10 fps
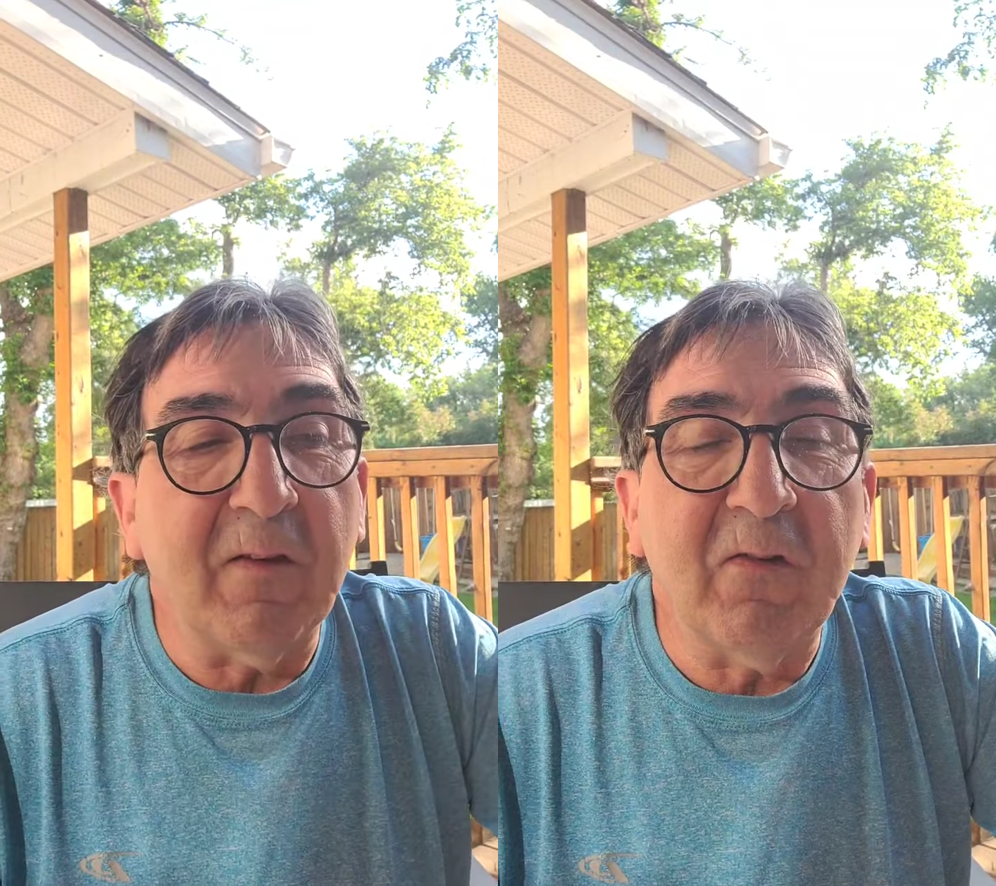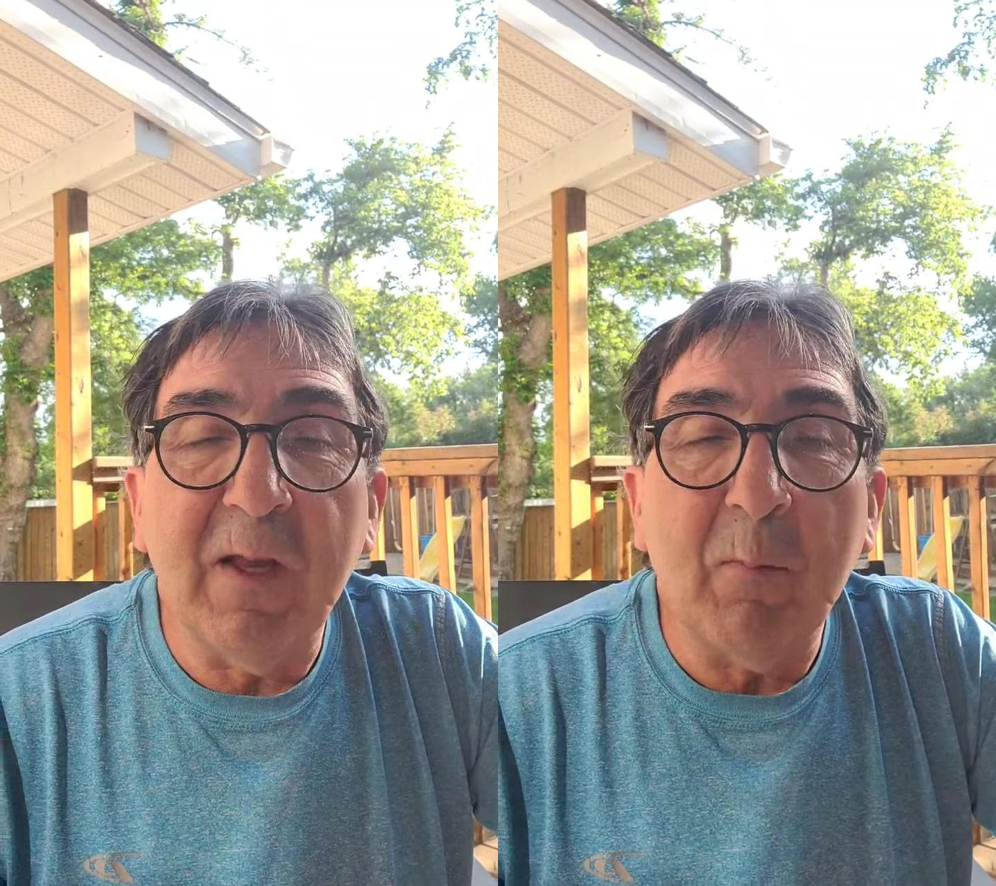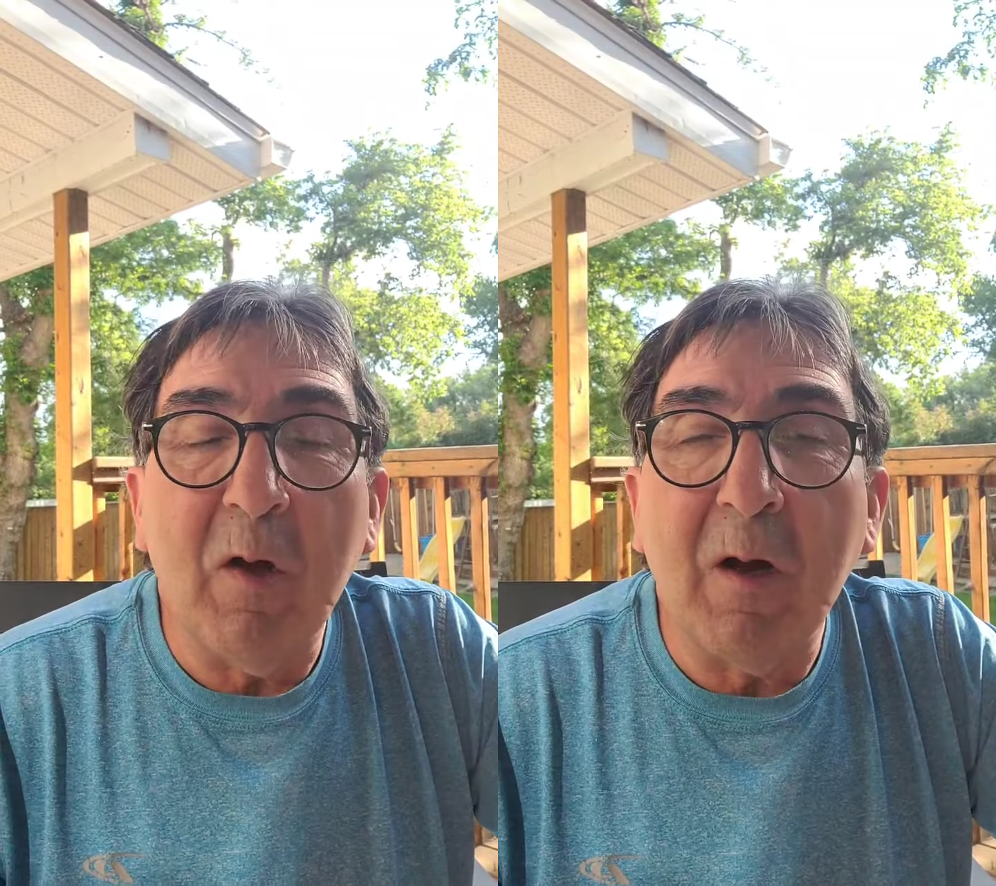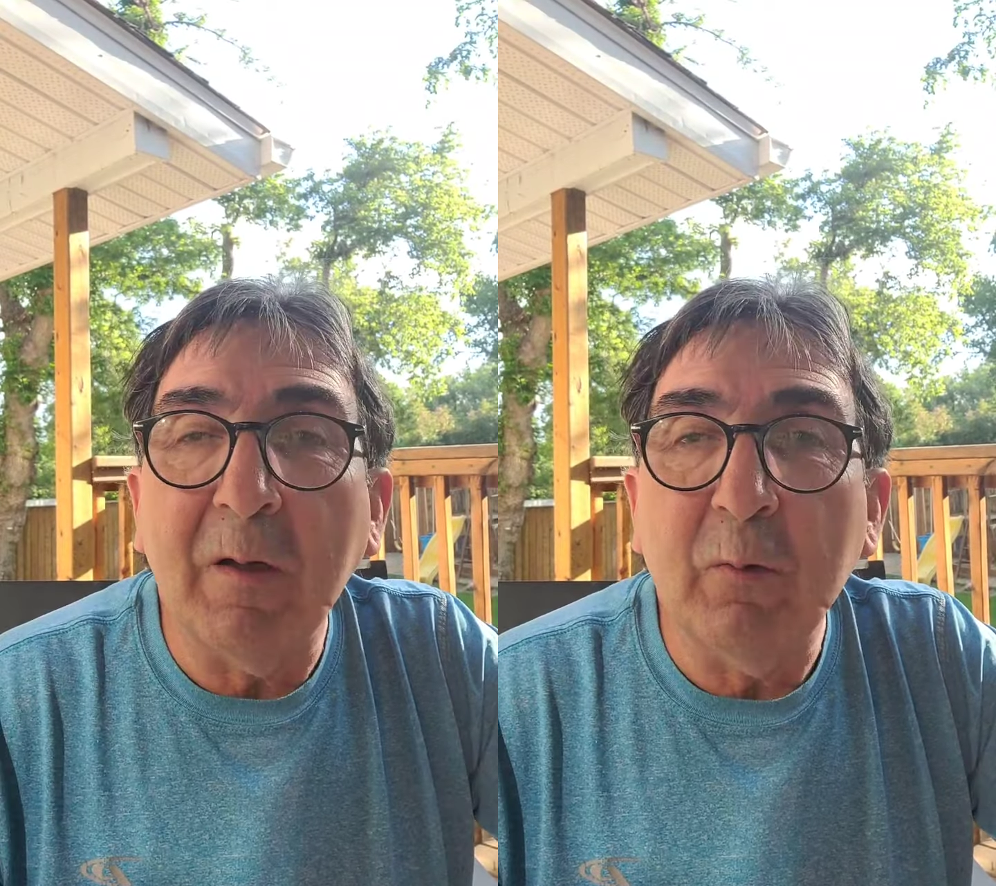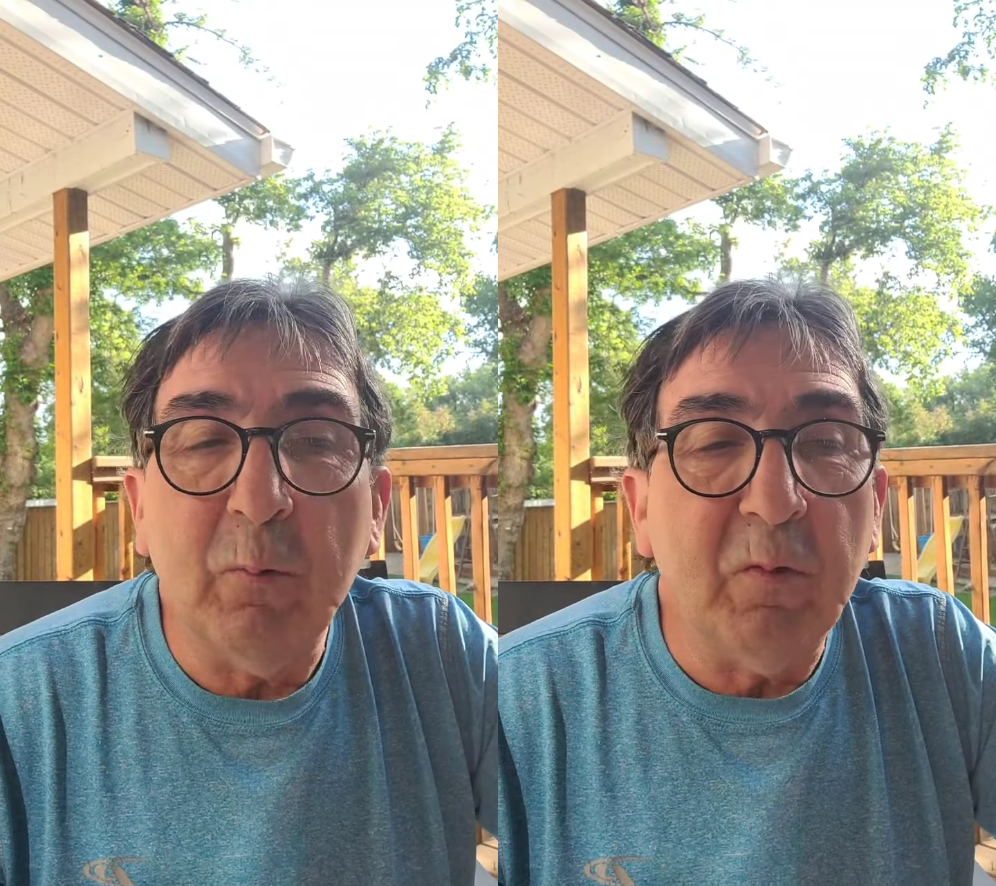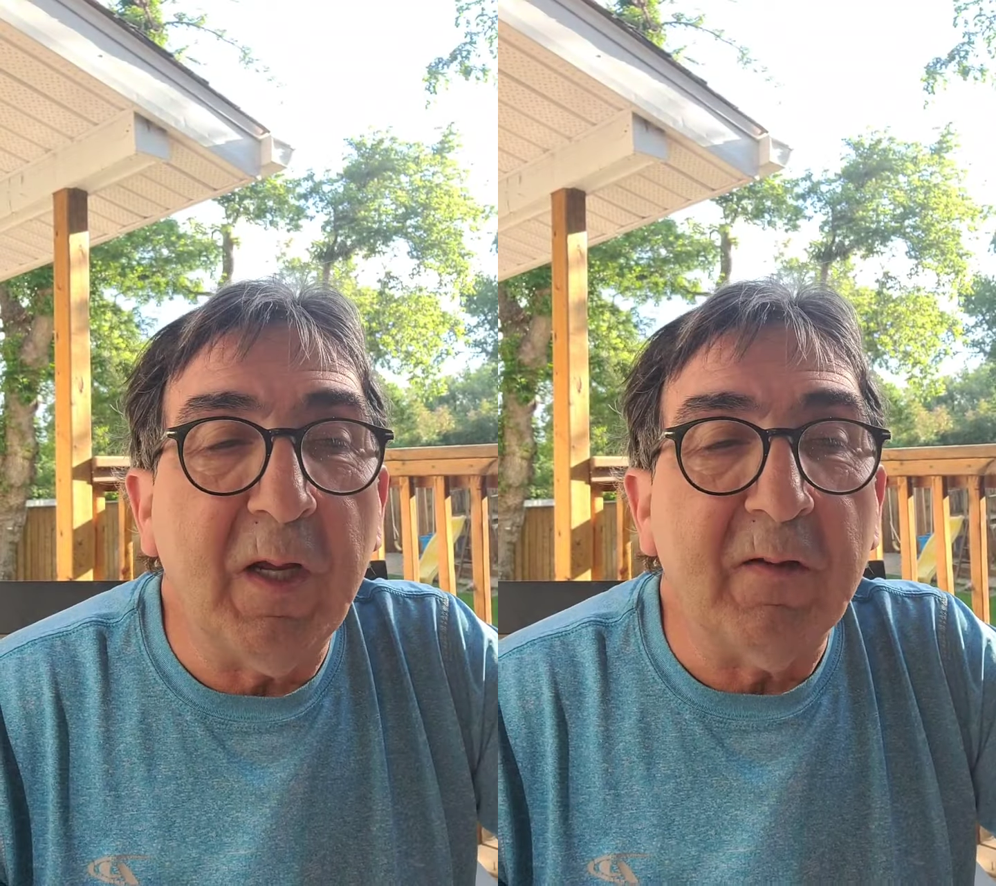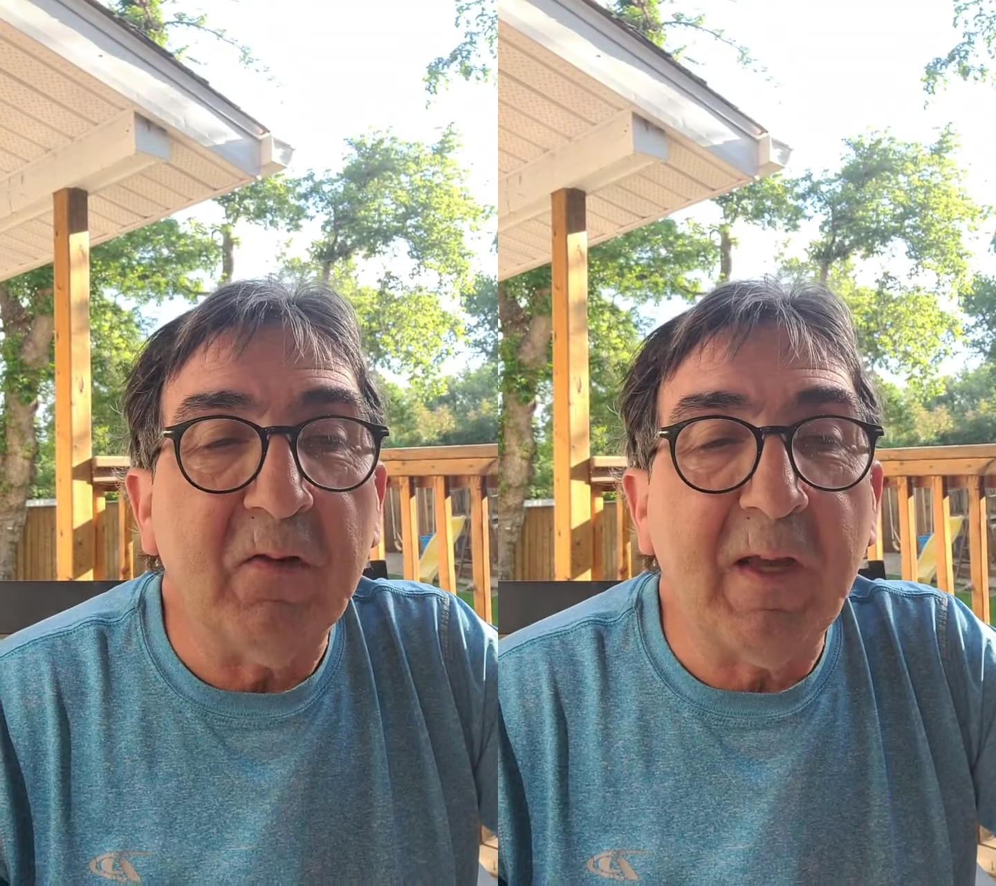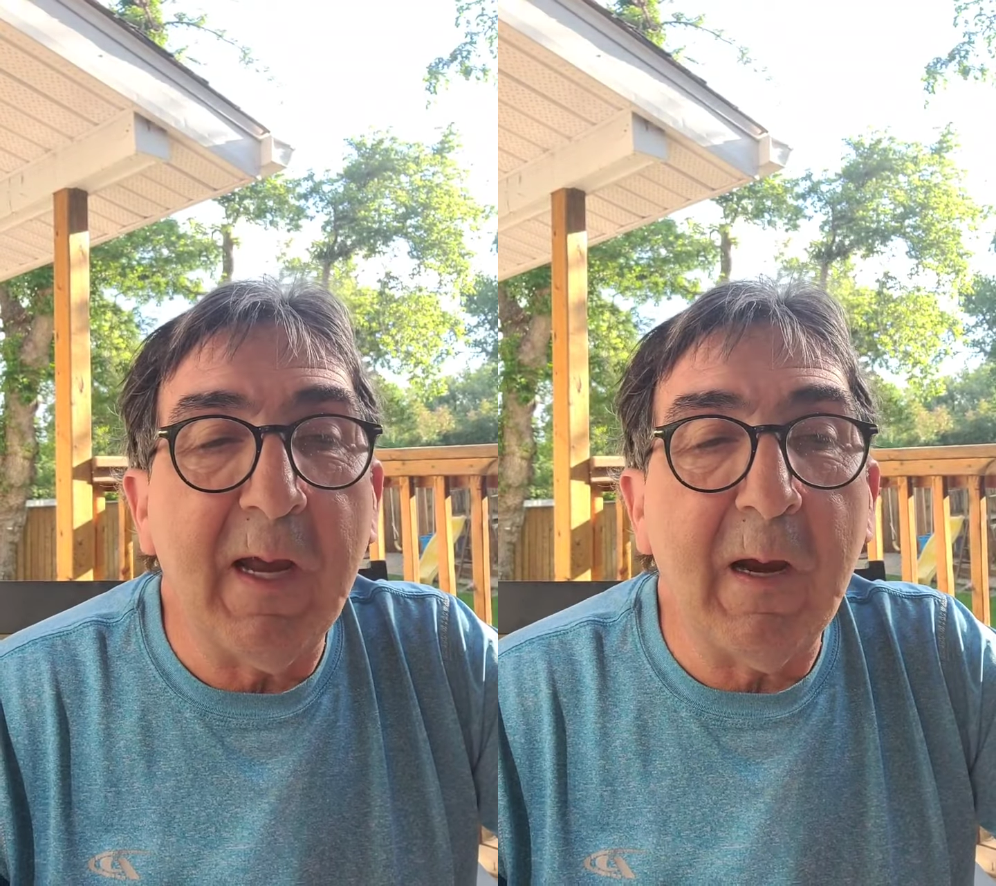same God who takes
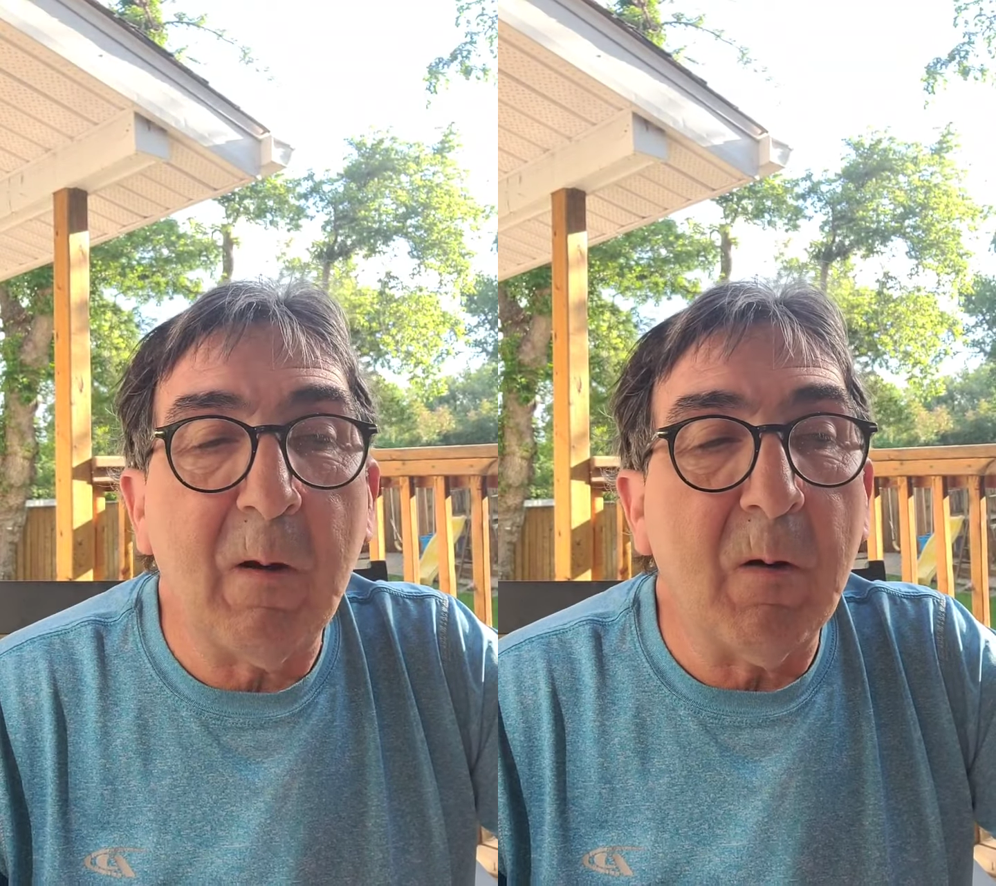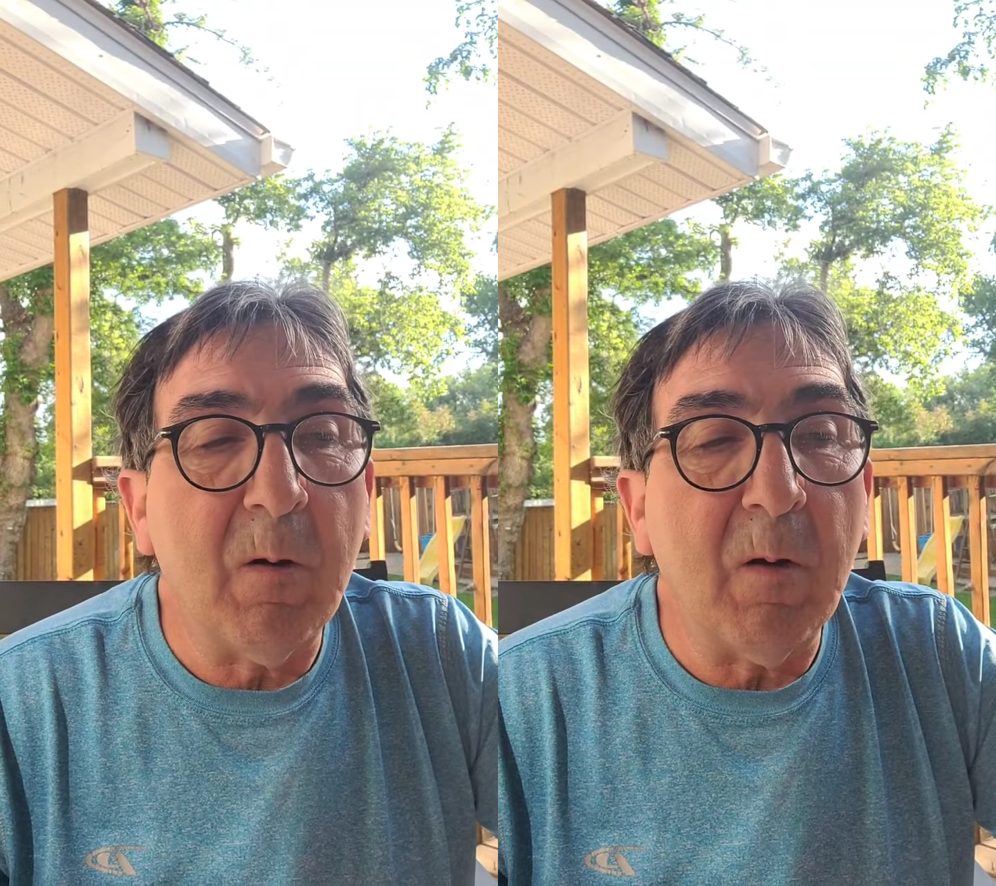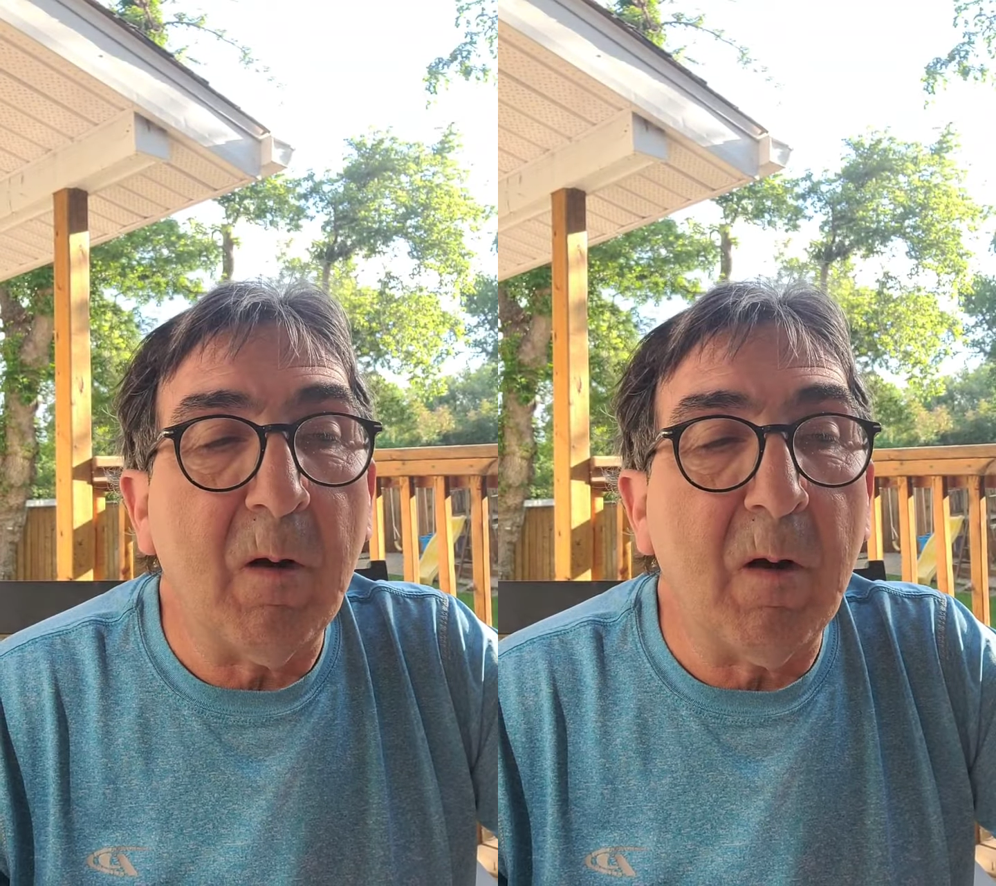care